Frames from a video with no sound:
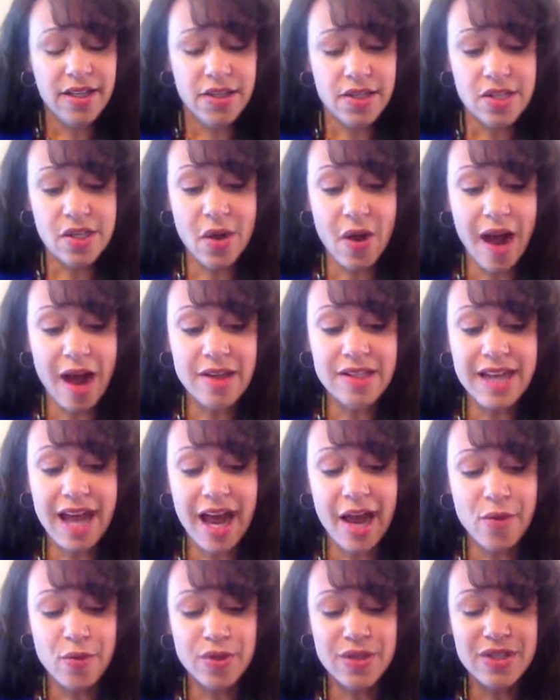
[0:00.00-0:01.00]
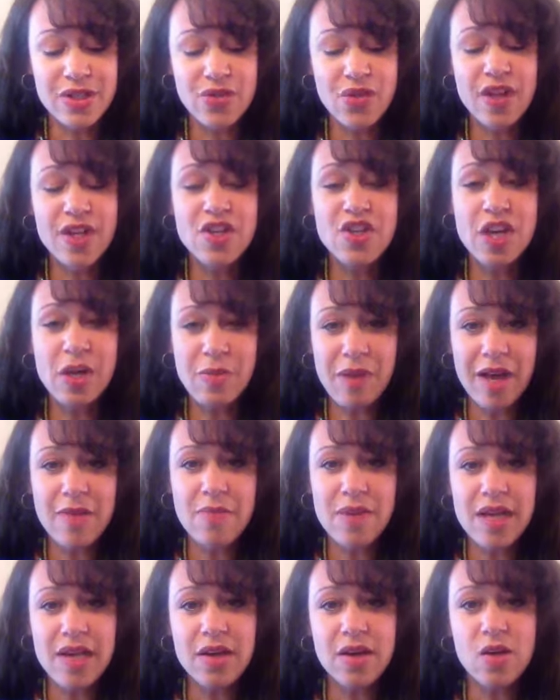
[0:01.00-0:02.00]
So as I was finishing my
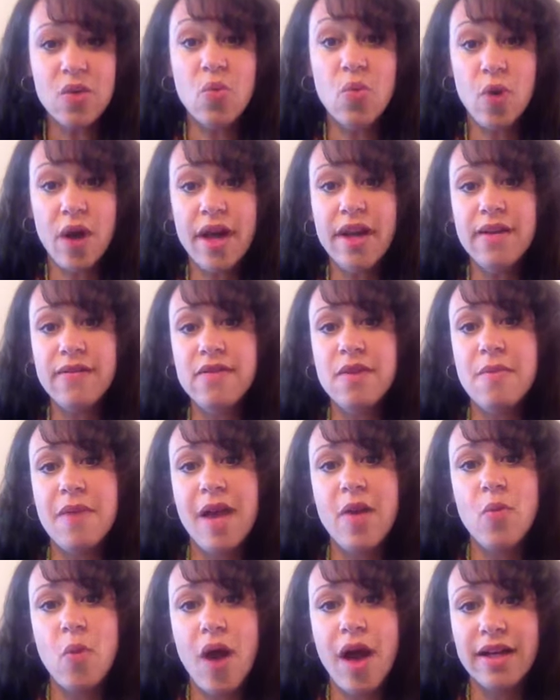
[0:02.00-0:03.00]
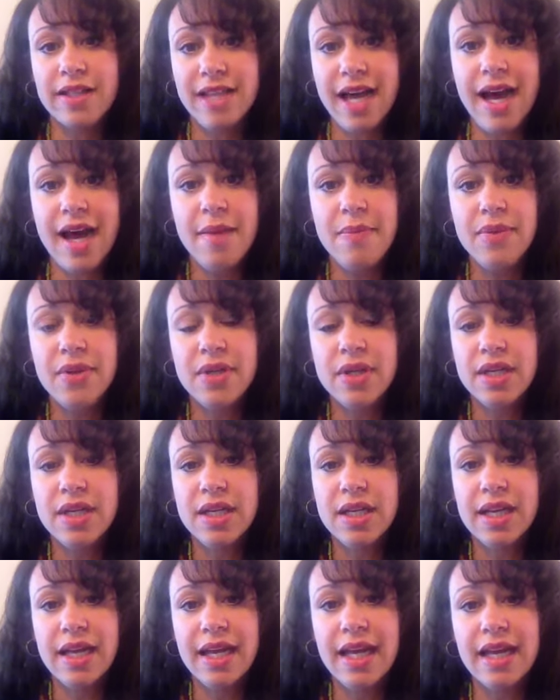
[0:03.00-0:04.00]
meal, one of the men walked up
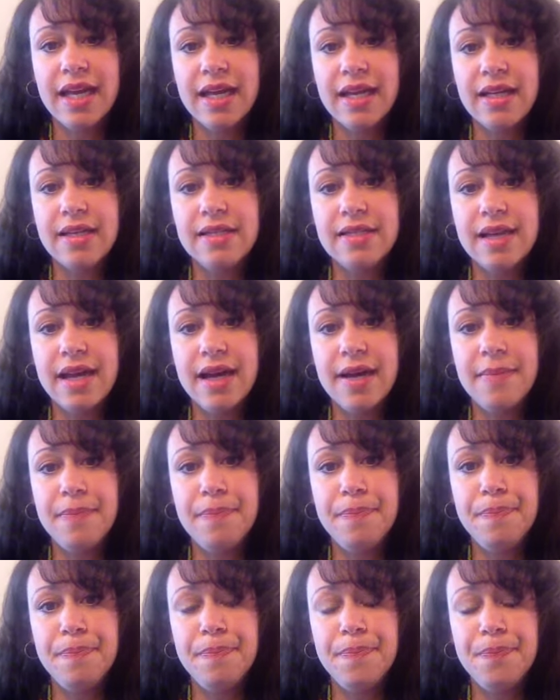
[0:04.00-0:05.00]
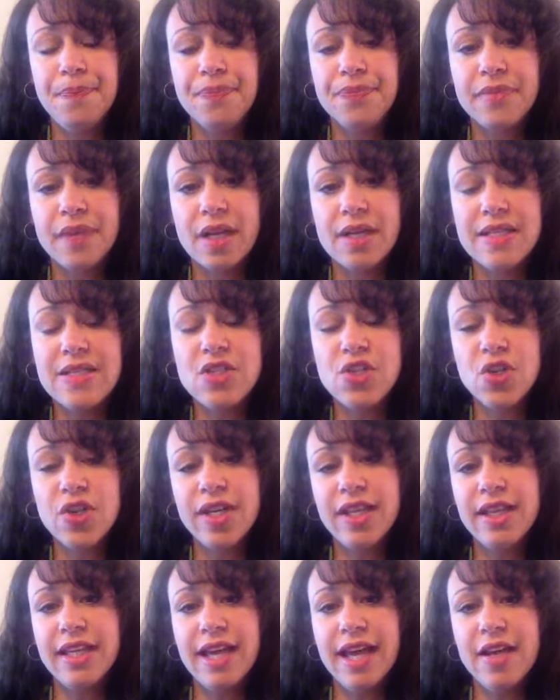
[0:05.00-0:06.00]
and stood
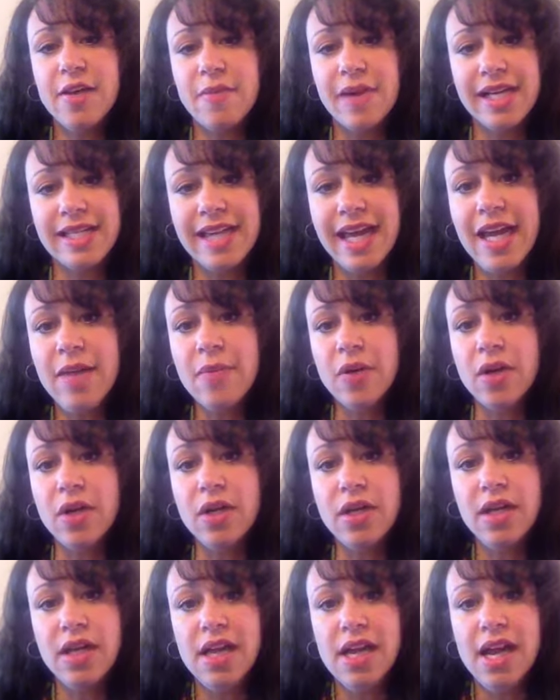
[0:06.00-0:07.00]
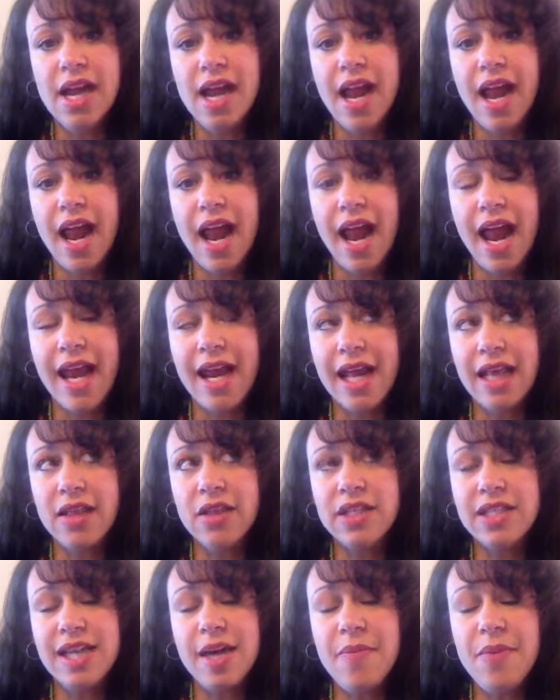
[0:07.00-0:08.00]
at the end of my table. And I
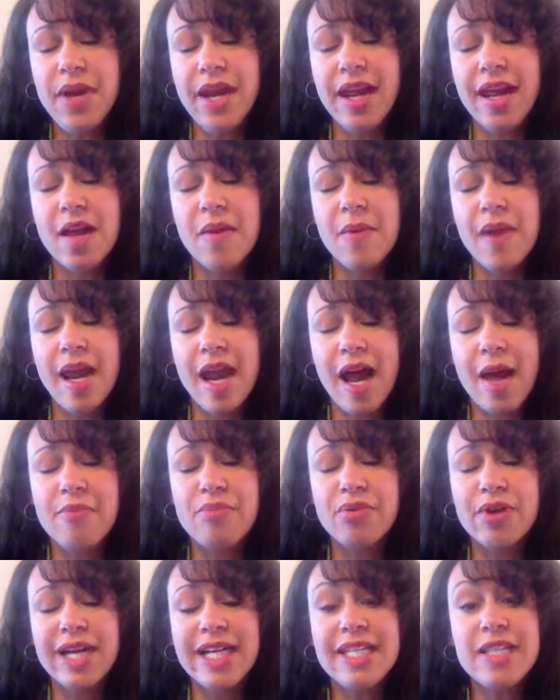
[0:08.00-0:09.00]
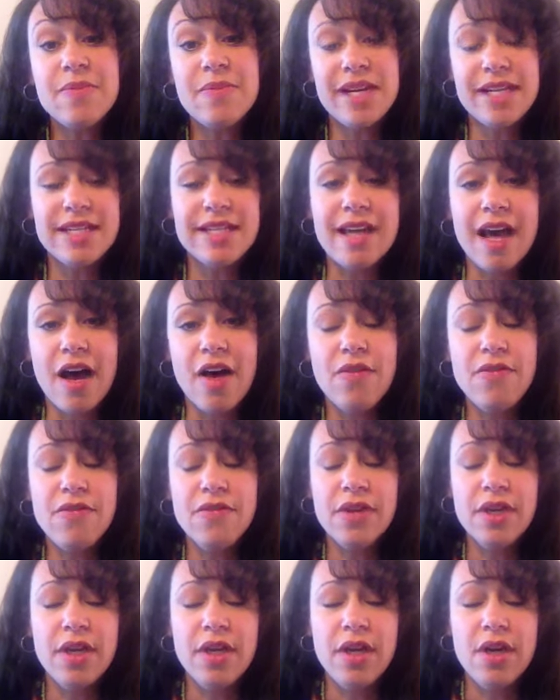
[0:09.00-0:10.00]
looked up at him and I braced
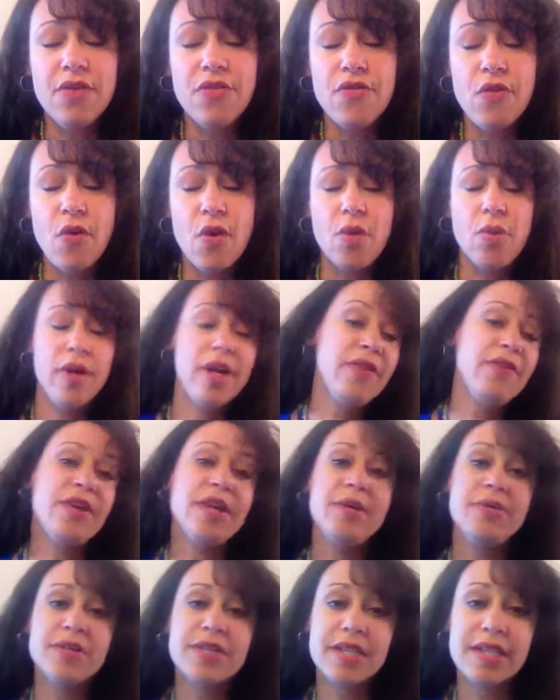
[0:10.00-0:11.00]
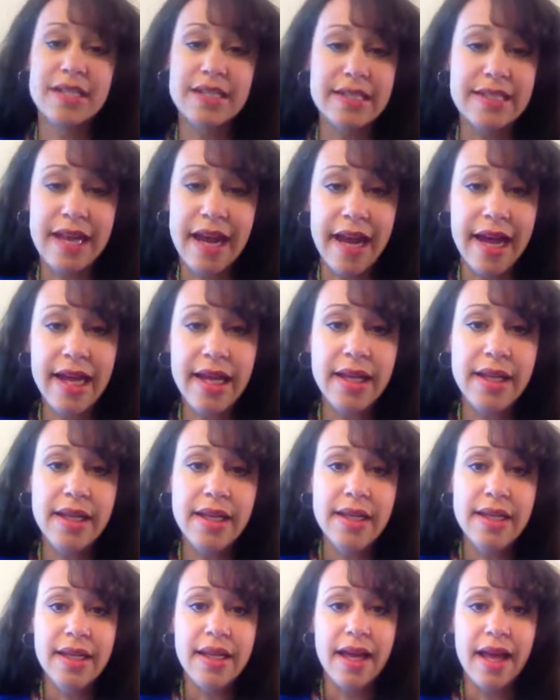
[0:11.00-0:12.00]
myself for whatever he was going to say
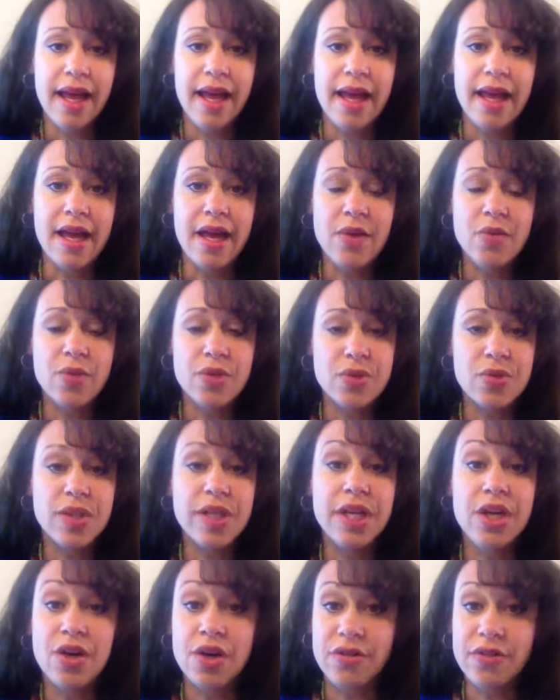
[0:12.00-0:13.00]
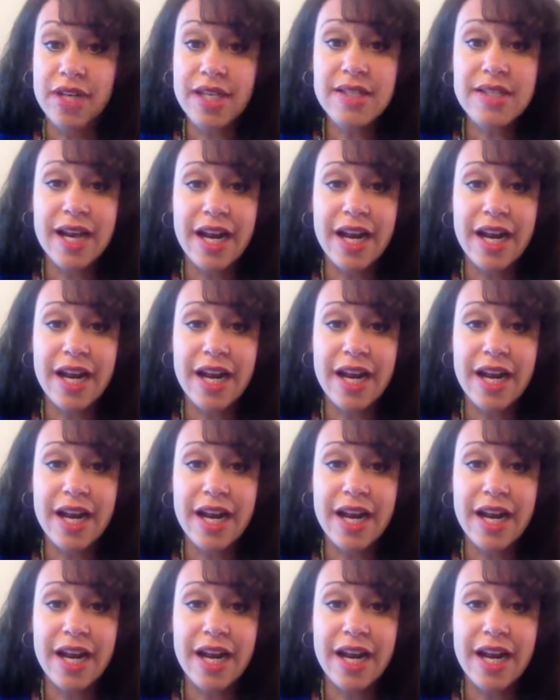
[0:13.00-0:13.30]
and was really nervous.